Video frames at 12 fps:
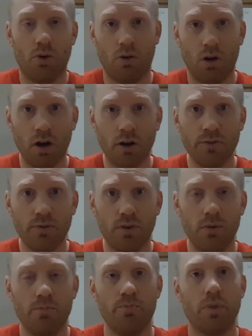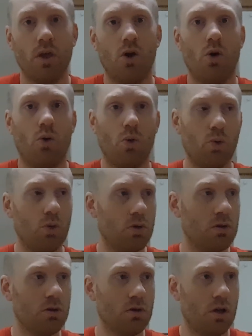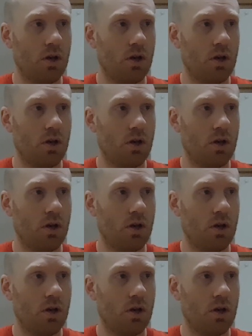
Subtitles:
off or